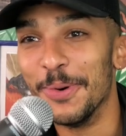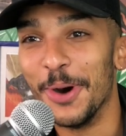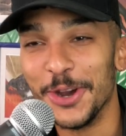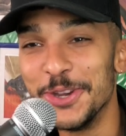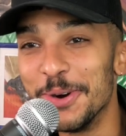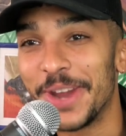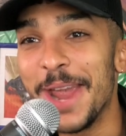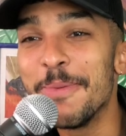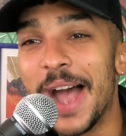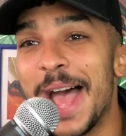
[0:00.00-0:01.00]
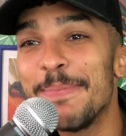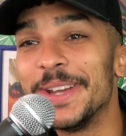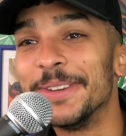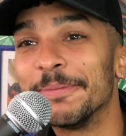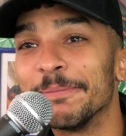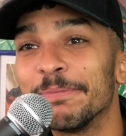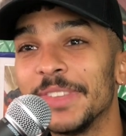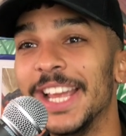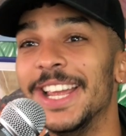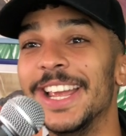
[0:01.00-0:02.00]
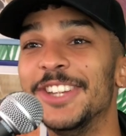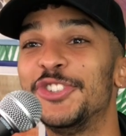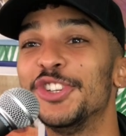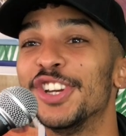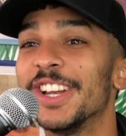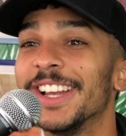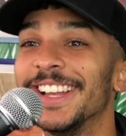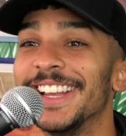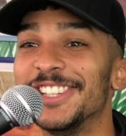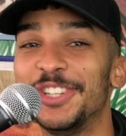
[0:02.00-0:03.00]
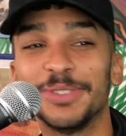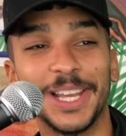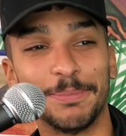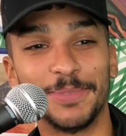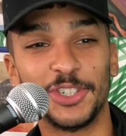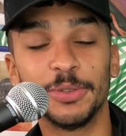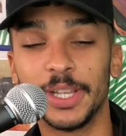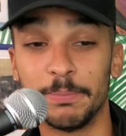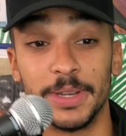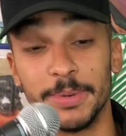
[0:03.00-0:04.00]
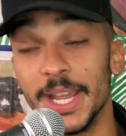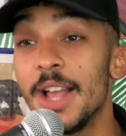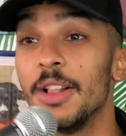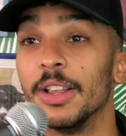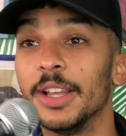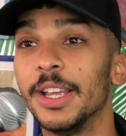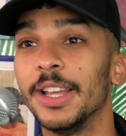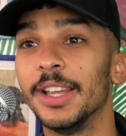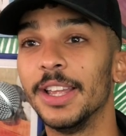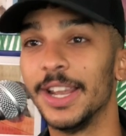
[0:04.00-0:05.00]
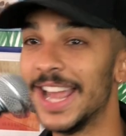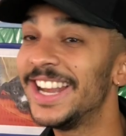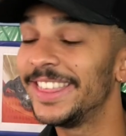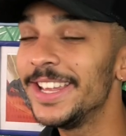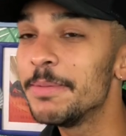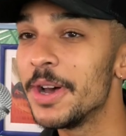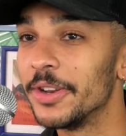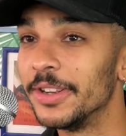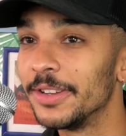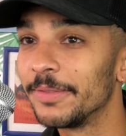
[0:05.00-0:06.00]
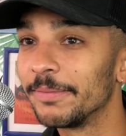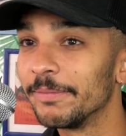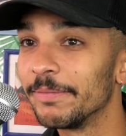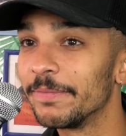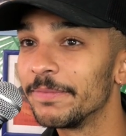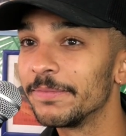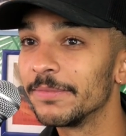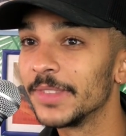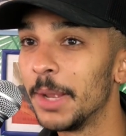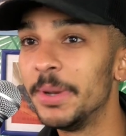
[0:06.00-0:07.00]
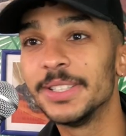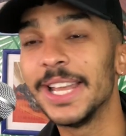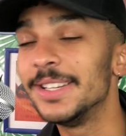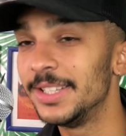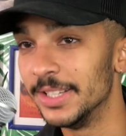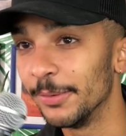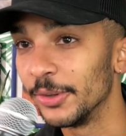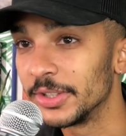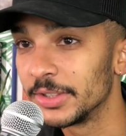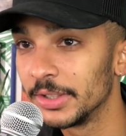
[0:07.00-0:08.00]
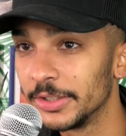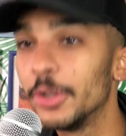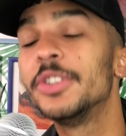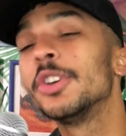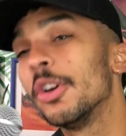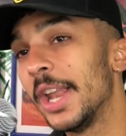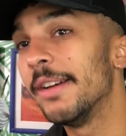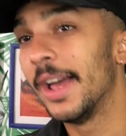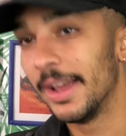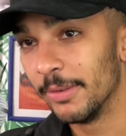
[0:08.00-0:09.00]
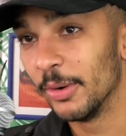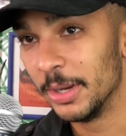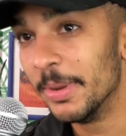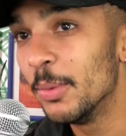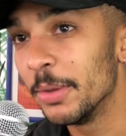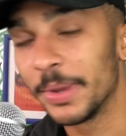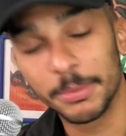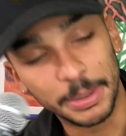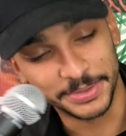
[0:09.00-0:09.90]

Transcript: Are you okay? What happened? Did you wear Tim's she, on Congress? She was like, she was like BBL, and I had to think about it because I didn't see a difference. So this is a girl that I've already been with, but I'm, I'm